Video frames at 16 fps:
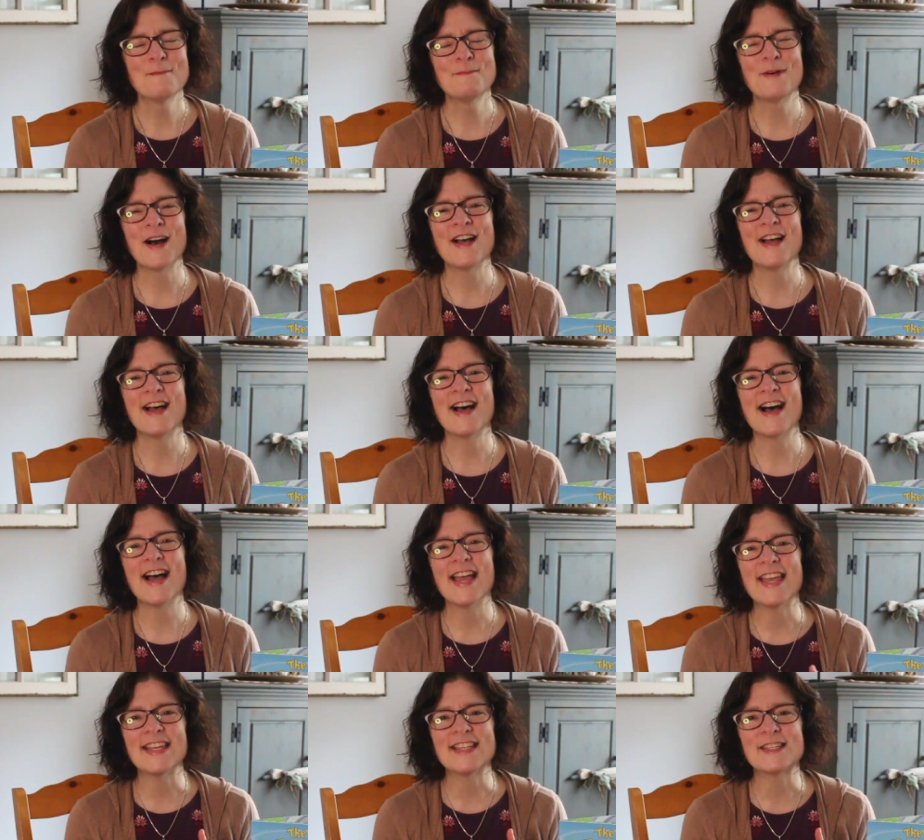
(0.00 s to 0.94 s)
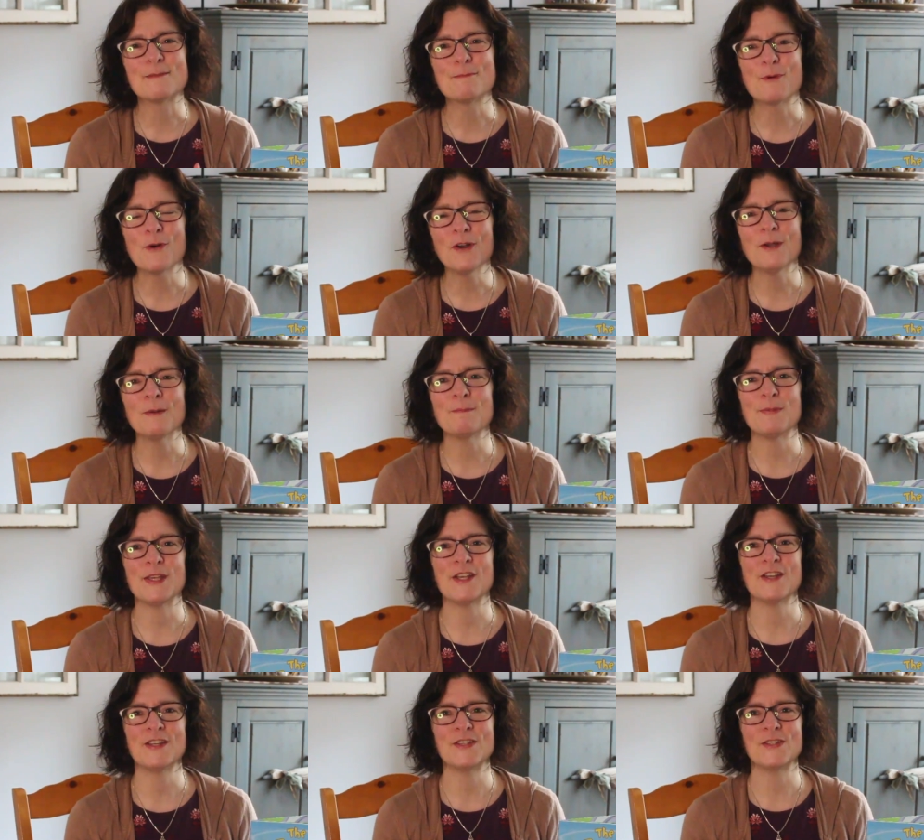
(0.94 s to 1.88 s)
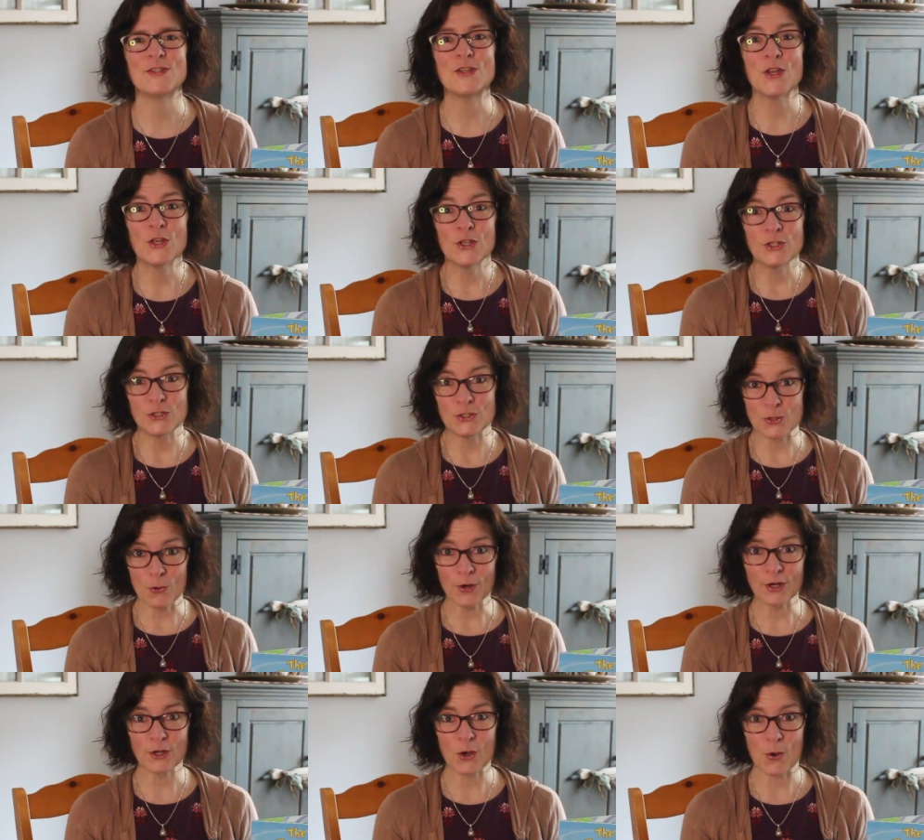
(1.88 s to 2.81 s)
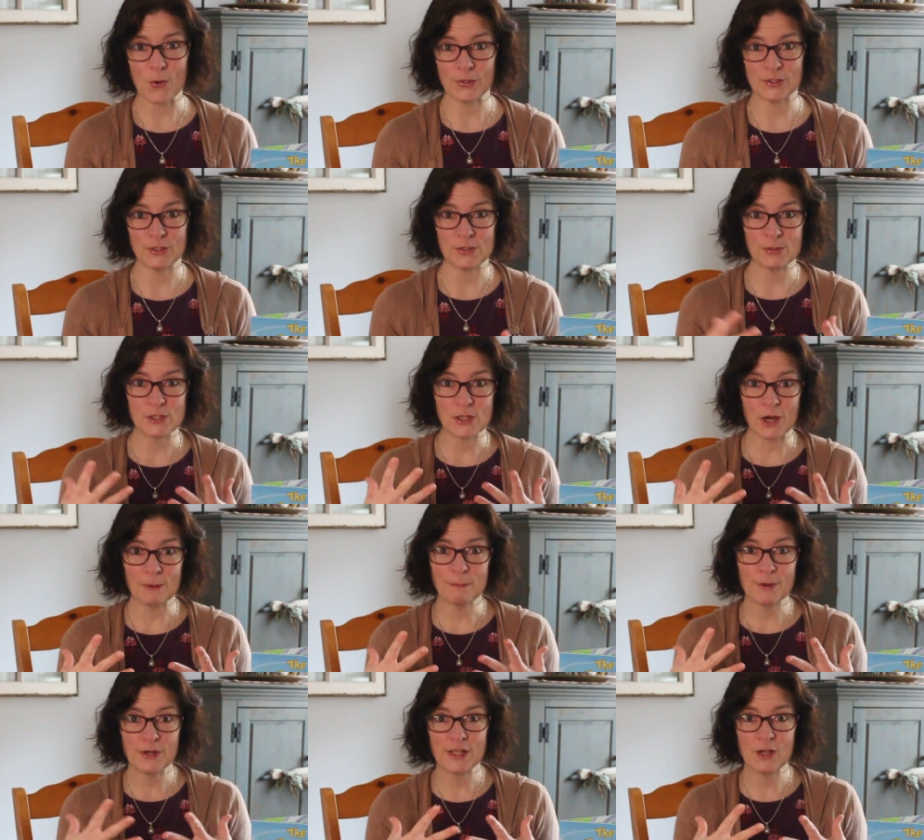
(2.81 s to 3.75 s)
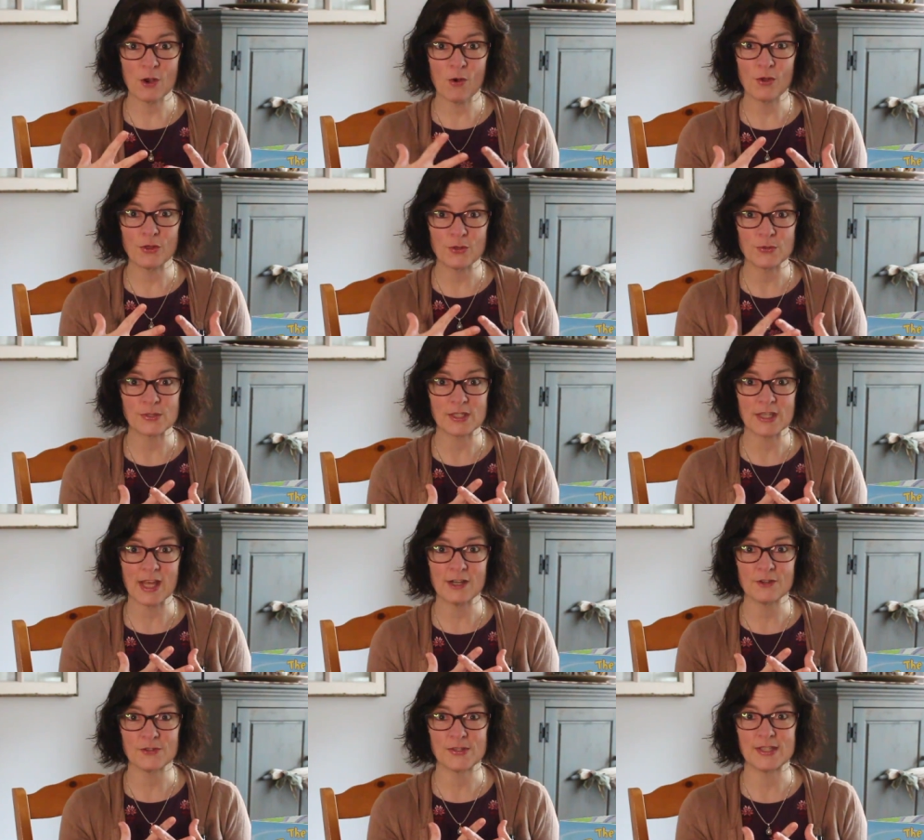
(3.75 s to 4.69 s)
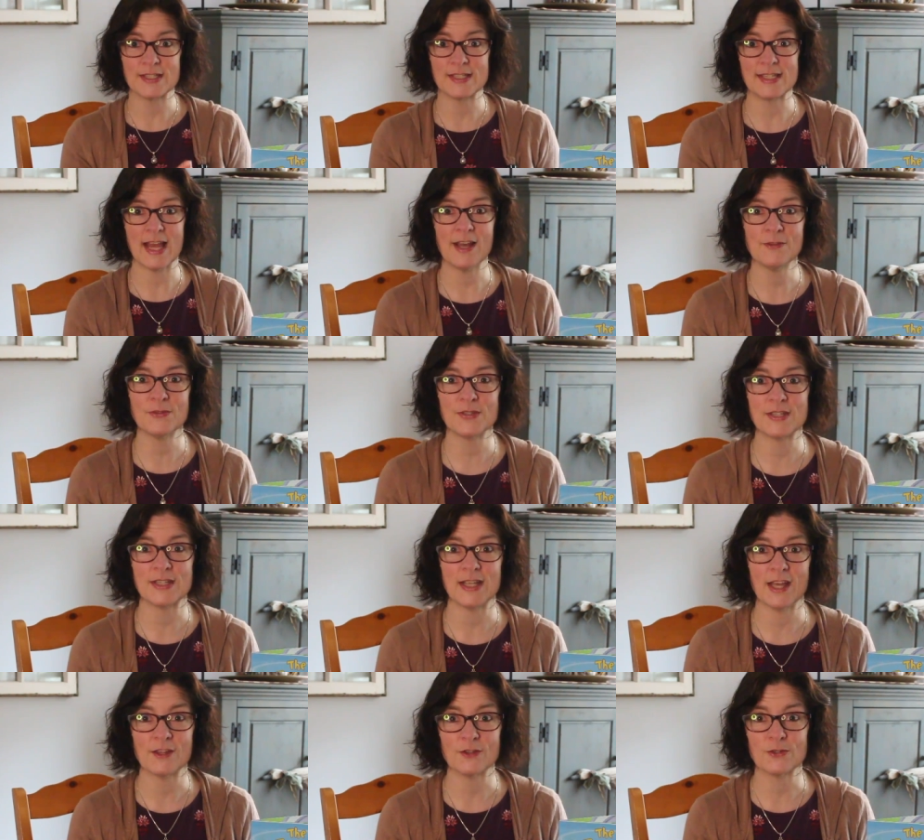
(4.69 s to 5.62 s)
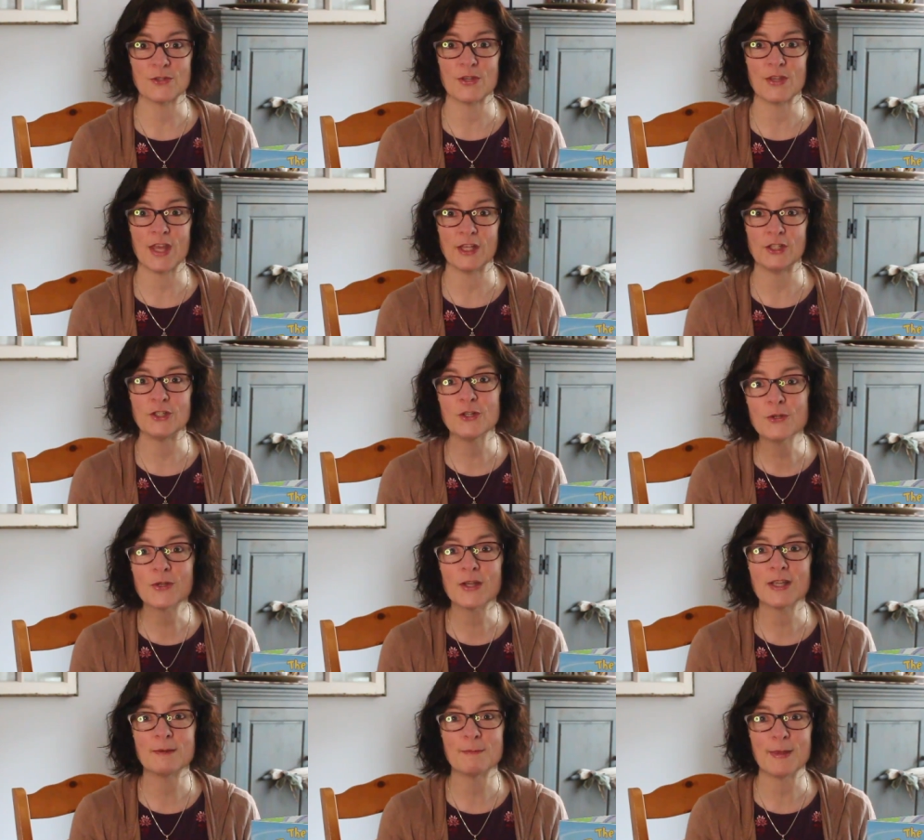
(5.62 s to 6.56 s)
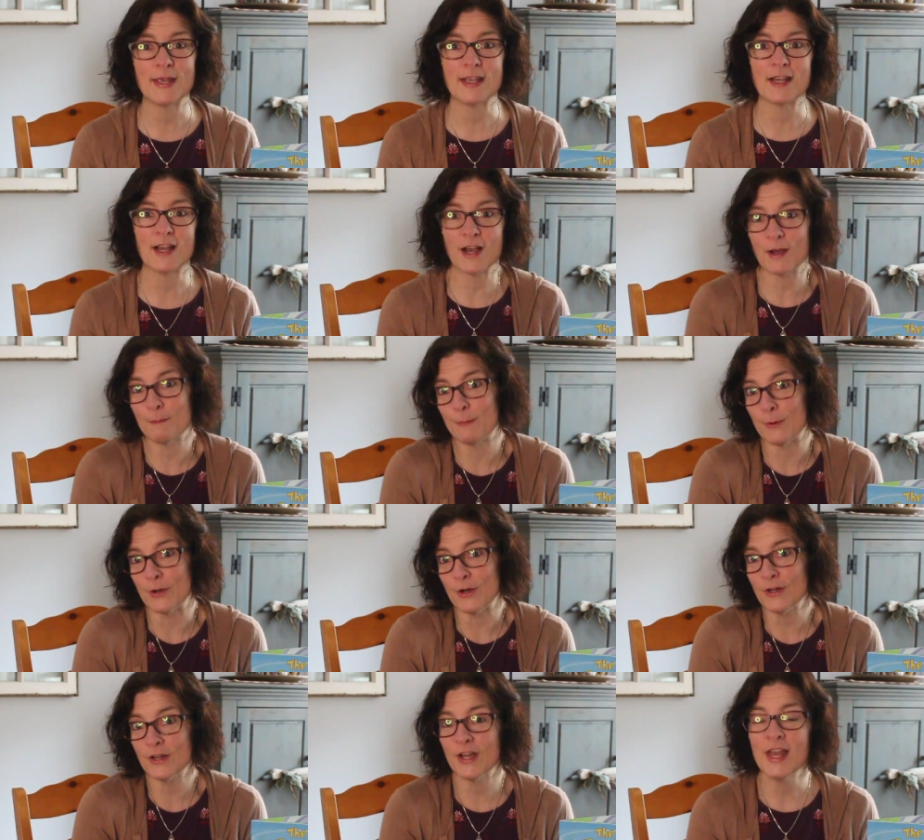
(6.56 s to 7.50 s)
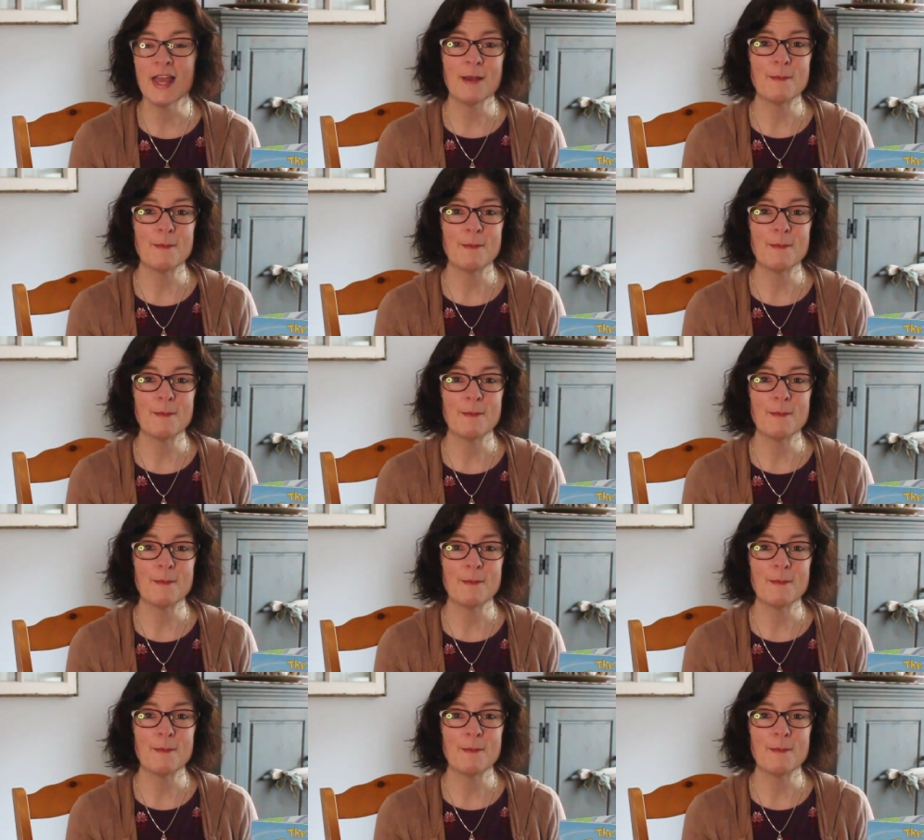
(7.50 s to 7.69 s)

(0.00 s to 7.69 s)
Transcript: But it's important because you're going to start putting all those letters and sounds together so that you can make a book